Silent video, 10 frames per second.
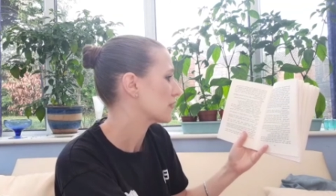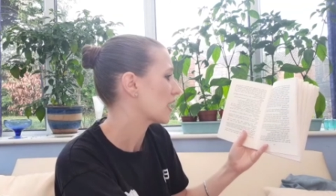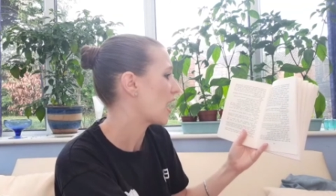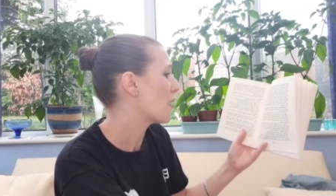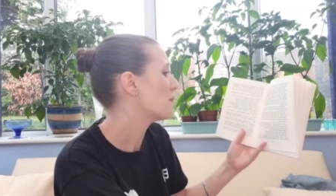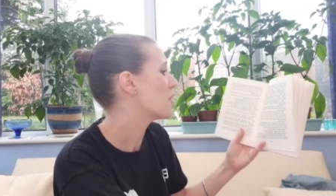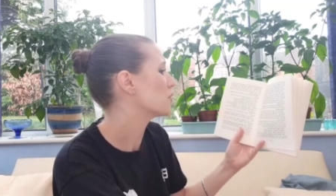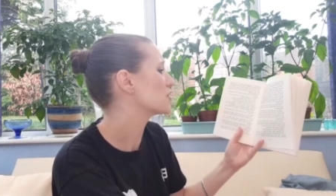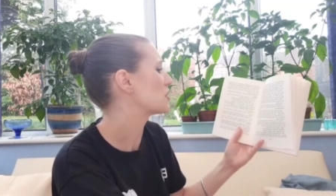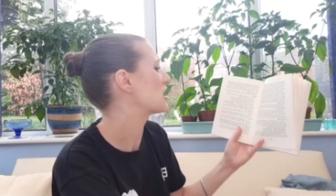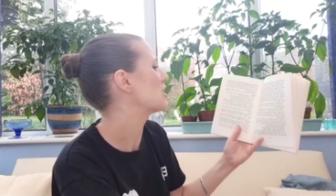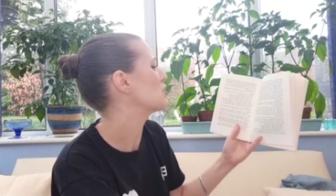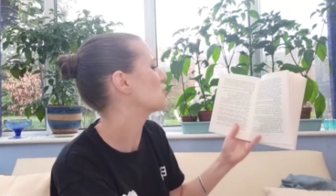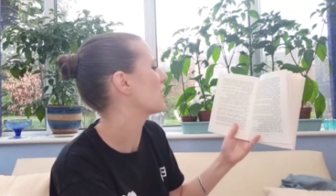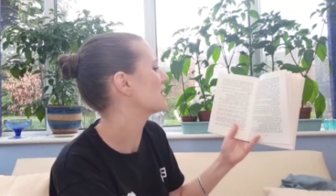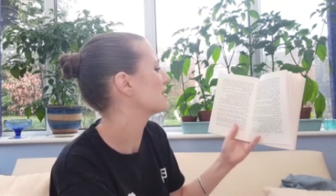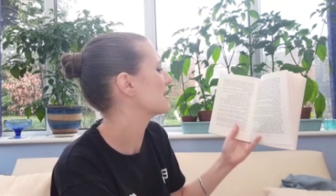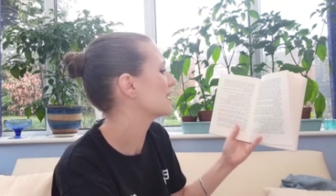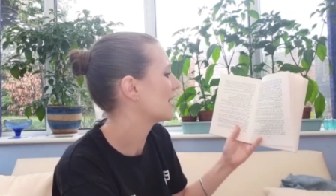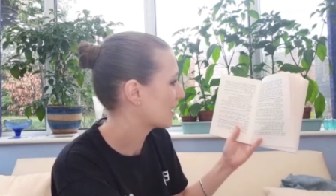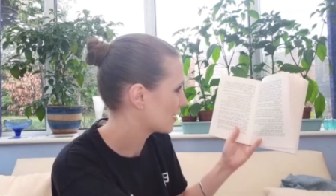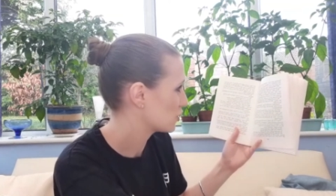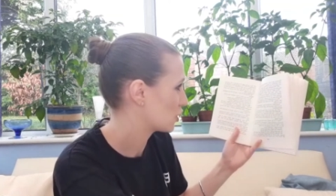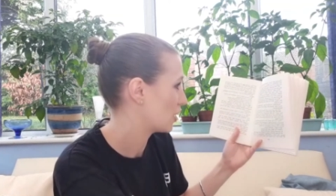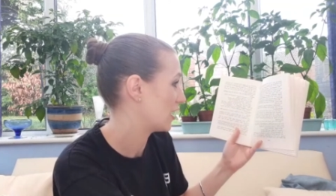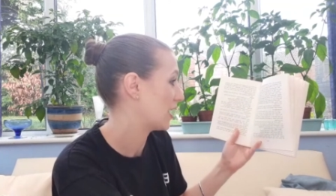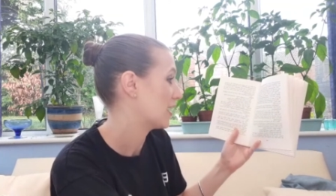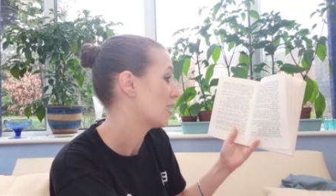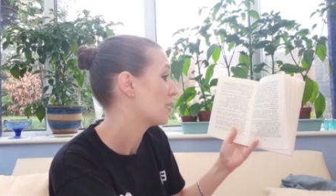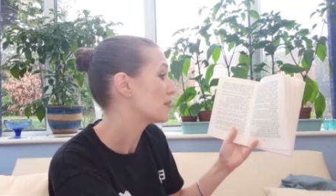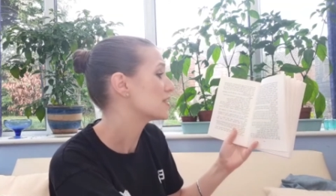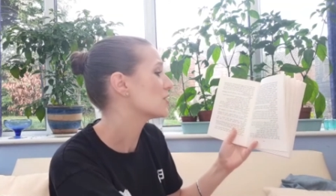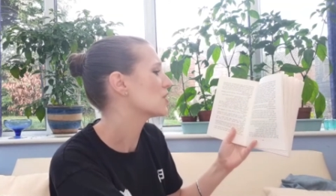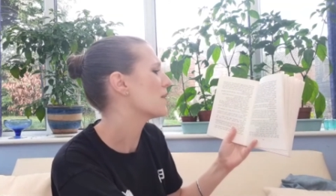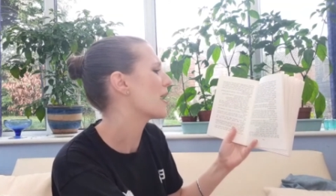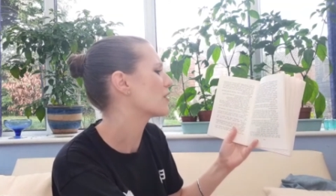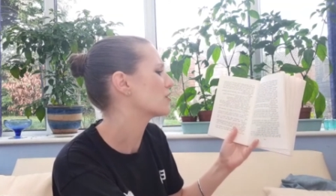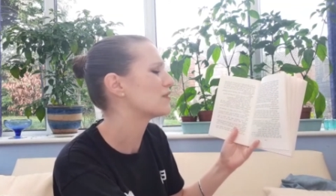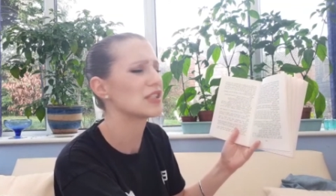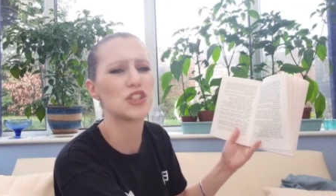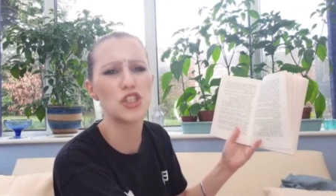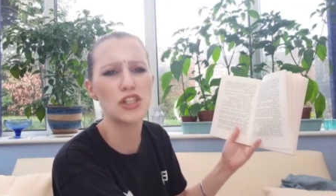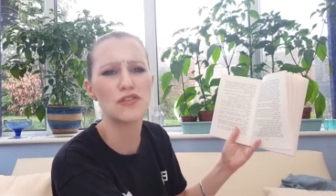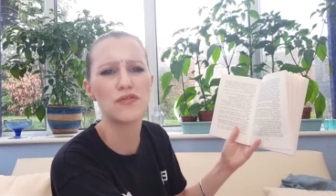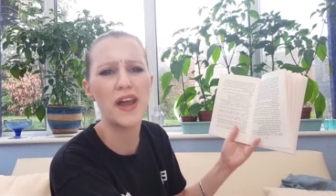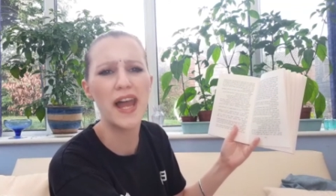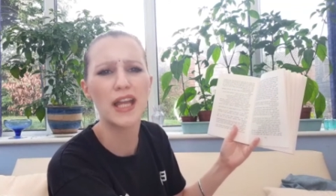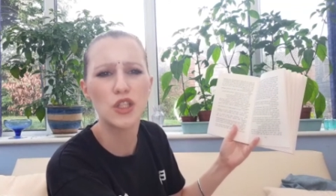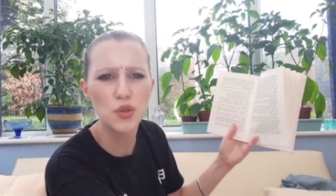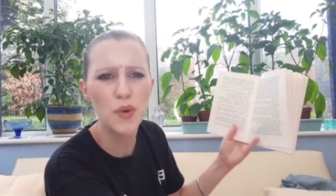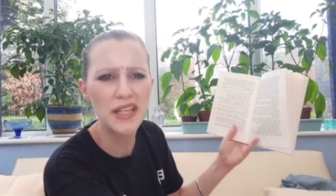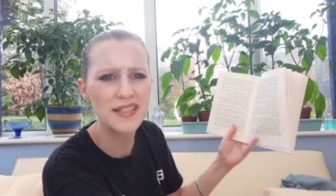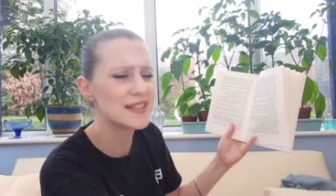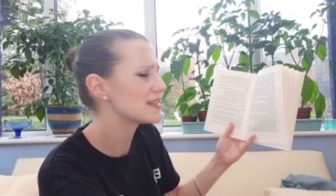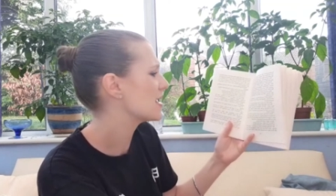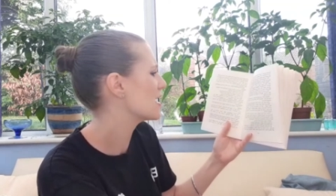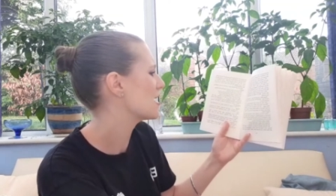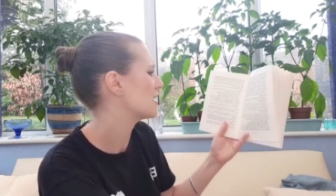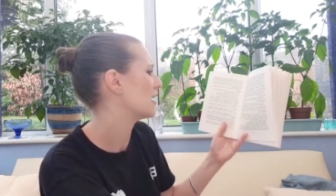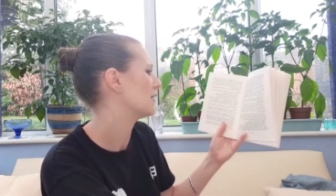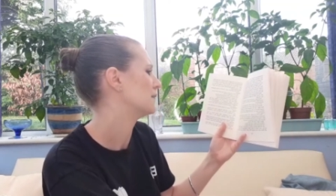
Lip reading: A most interesting little journey, but he'll come out of it just fine. You wait and see."